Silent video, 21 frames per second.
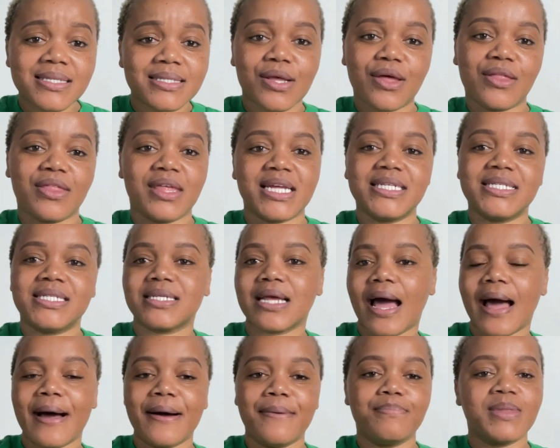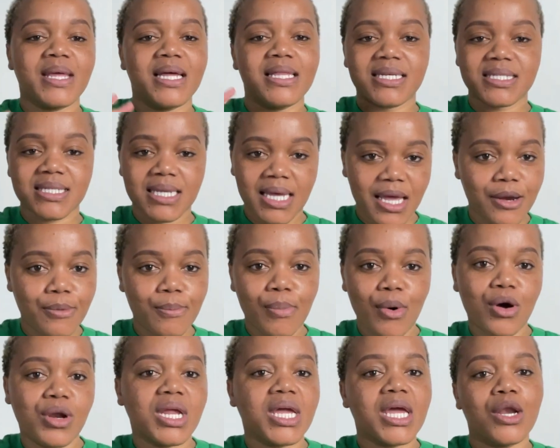so that the second
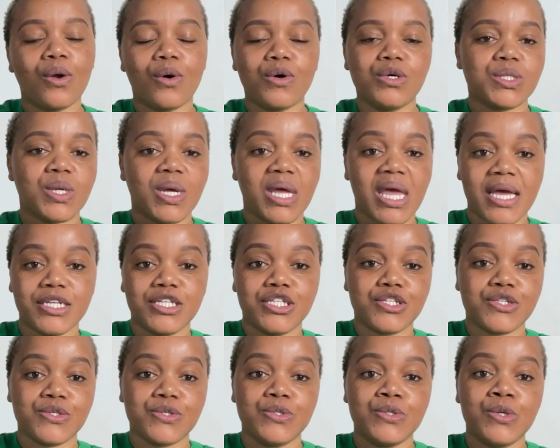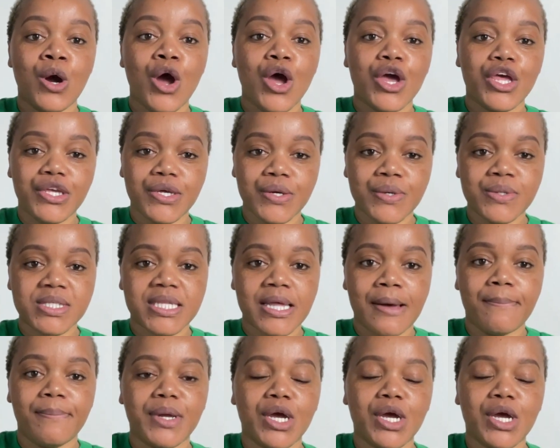born can also get to use them,